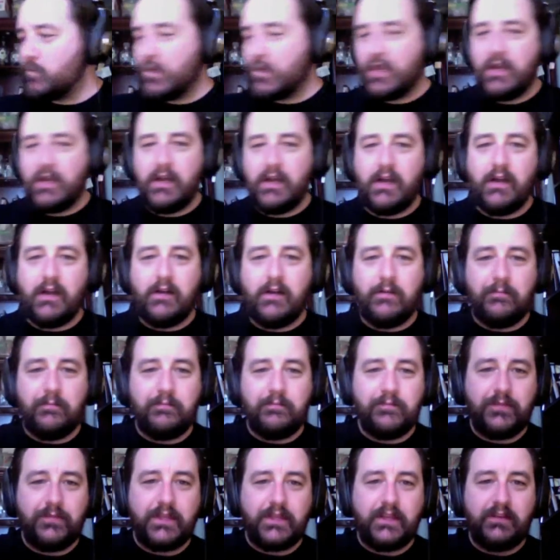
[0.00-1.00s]

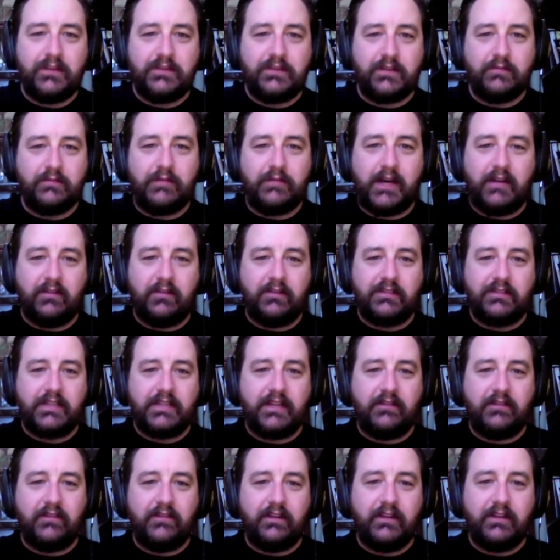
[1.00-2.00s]
Here's what the bottle looks
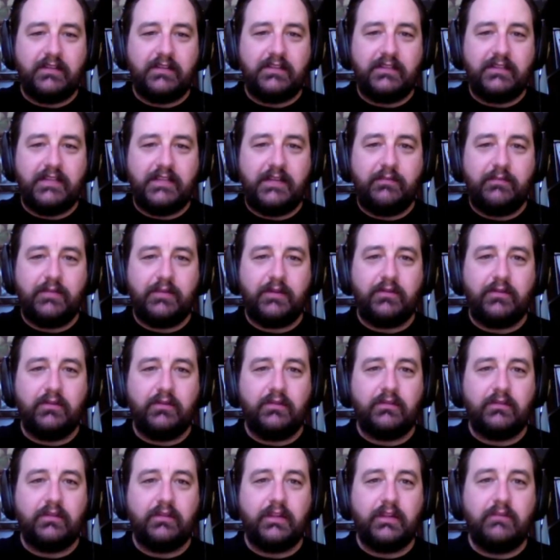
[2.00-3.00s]
like, very
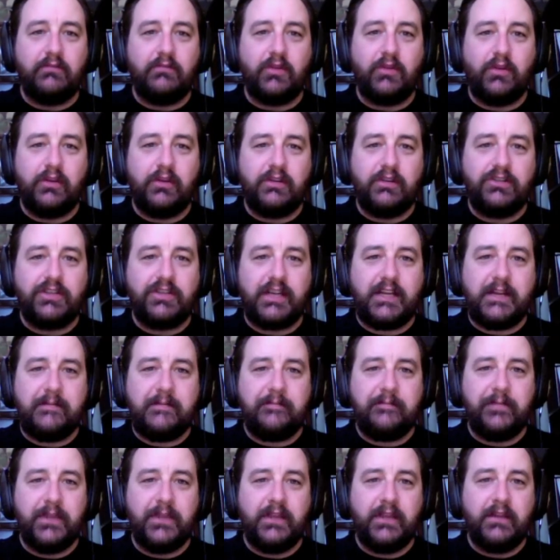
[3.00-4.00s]
typical Glenmorangie,